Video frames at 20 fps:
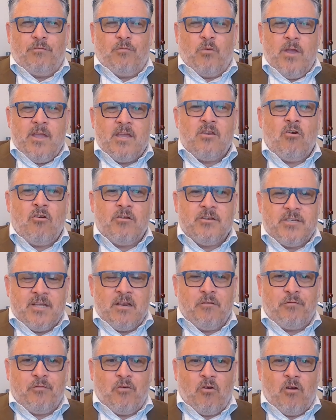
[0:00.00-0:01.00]
can
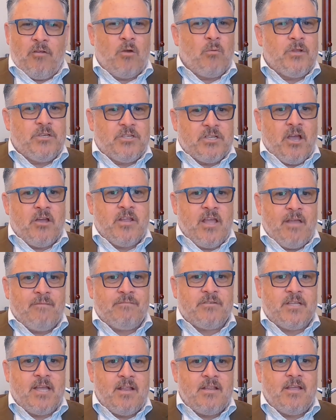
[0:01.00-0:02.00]
identify that we don't have
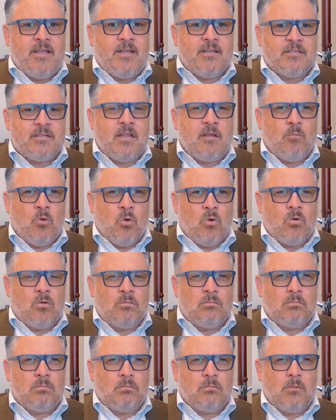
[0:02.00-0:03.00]
10 years anymore,
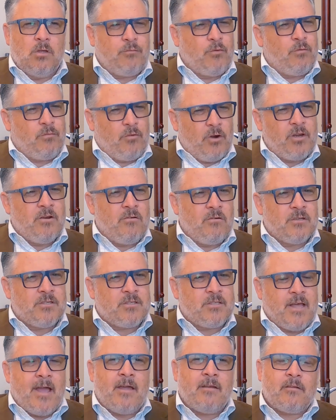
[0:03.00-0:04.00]
if we've
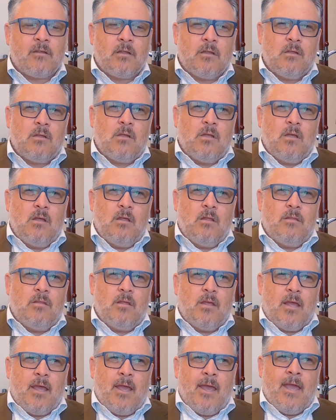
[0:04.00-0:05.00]
recognised that,
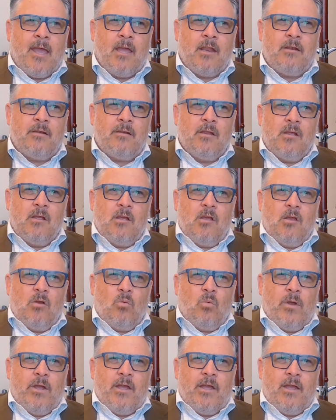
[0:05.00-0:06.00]
and
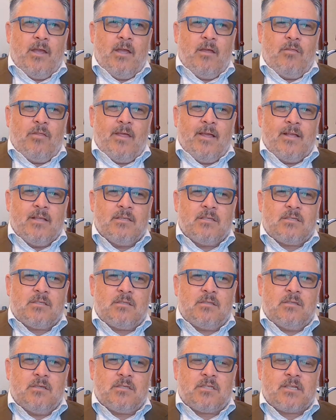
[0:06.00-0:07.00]
where there's
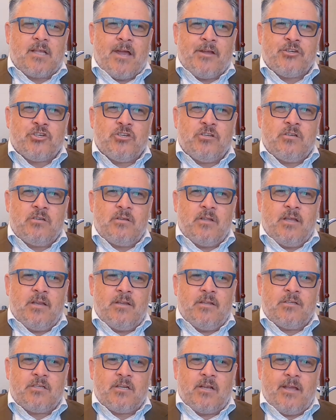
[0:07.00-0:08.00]
discussion
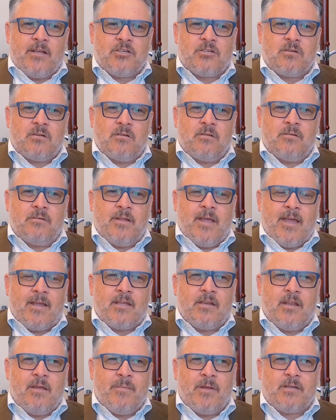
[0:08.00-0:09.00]
and intellectual and
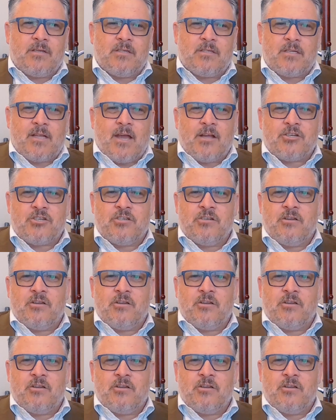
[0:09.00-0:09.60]
academic discussion